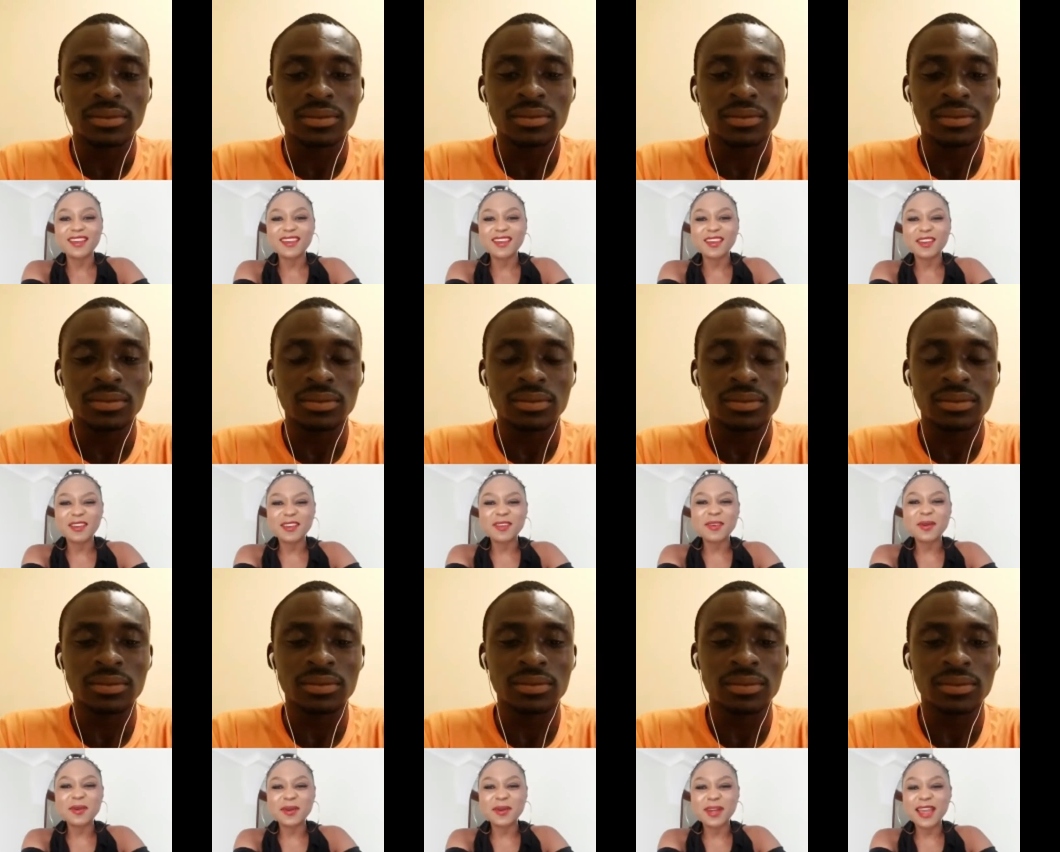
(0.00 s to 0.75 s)
Speaker 1: you
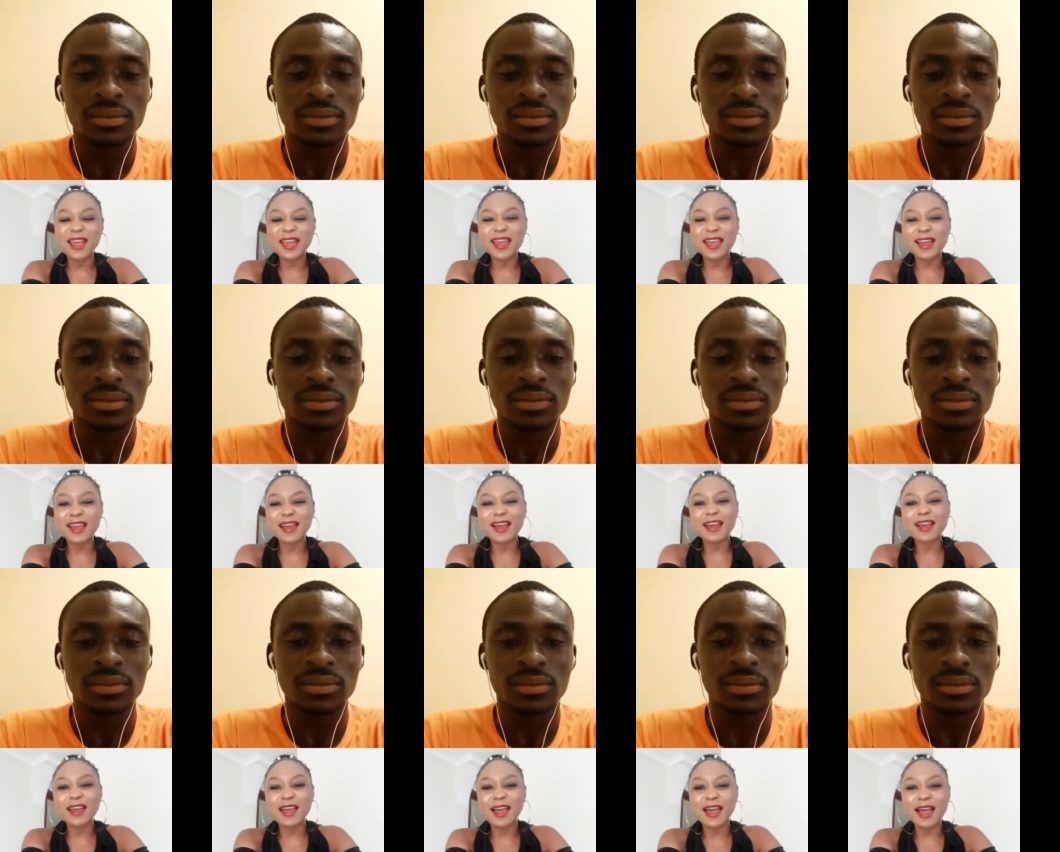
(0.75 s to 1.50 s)
know,
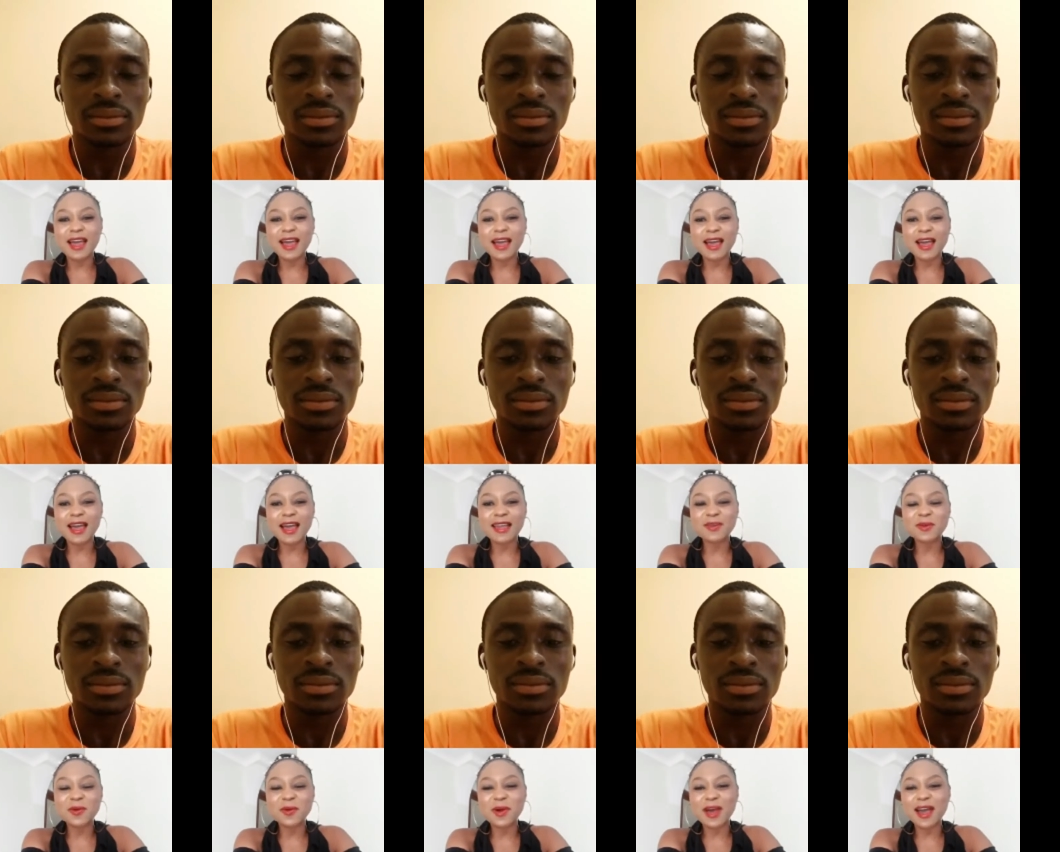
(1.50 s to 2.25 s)
I, I
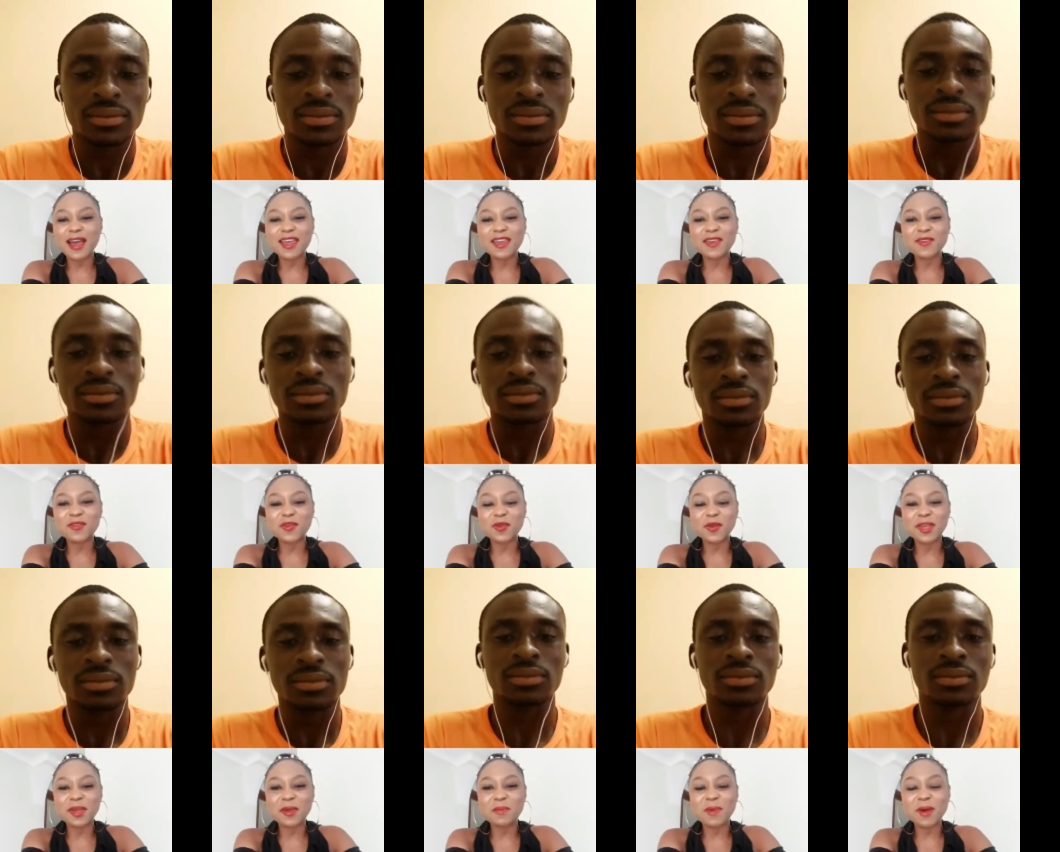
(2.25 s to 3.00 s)
know I, if
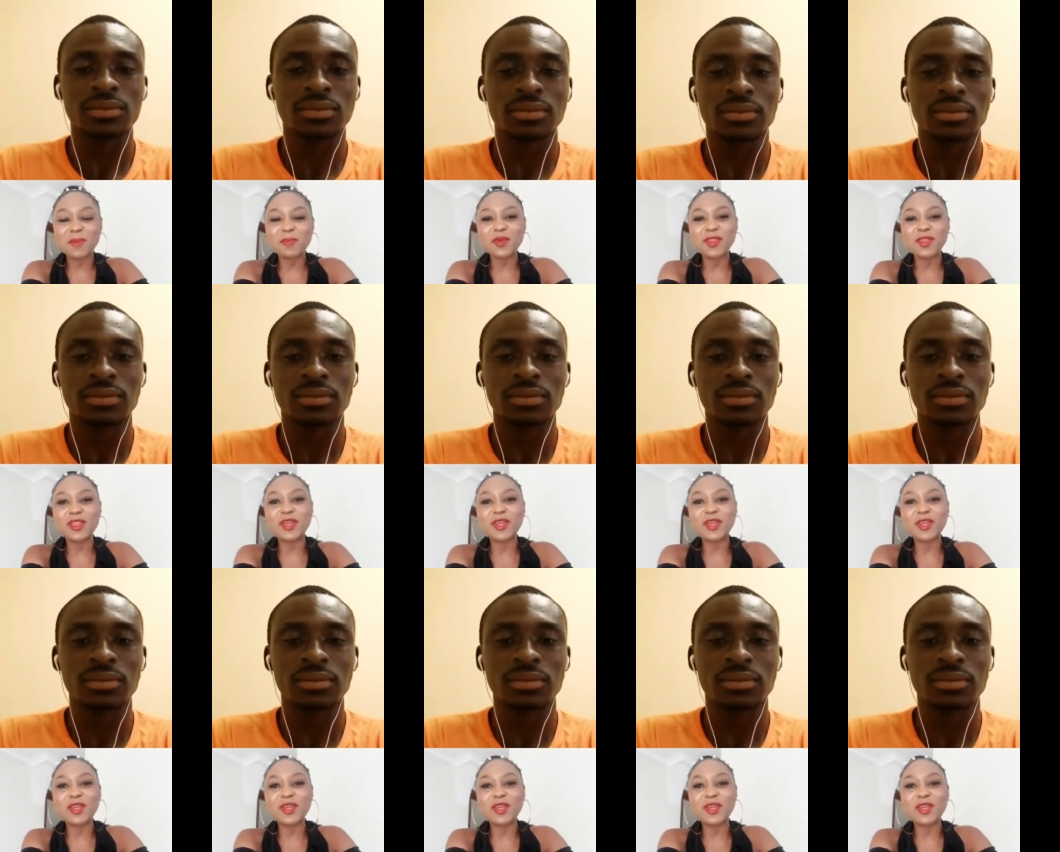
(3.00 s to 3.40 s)
you keep up with the